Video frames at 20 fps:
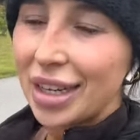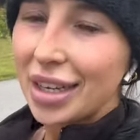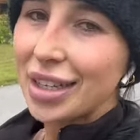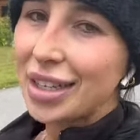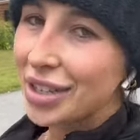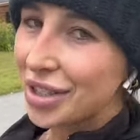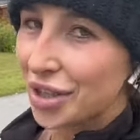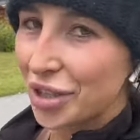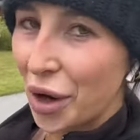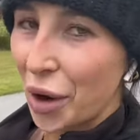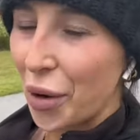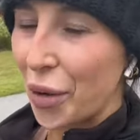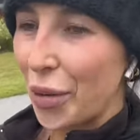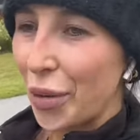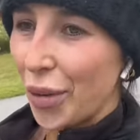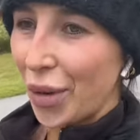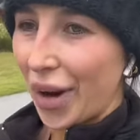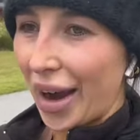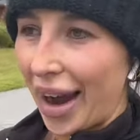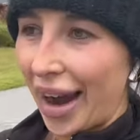So
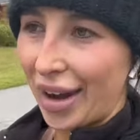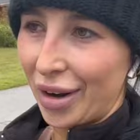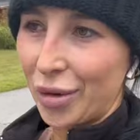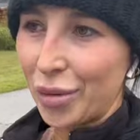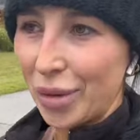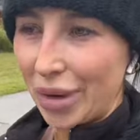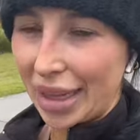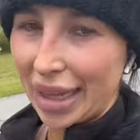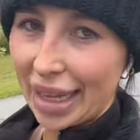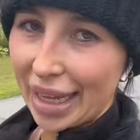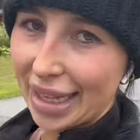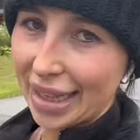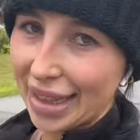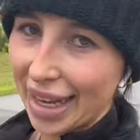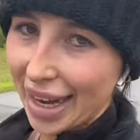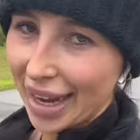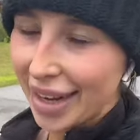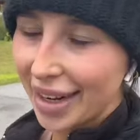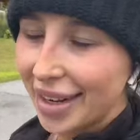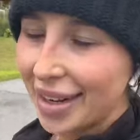I don't really like
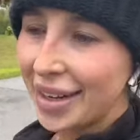that.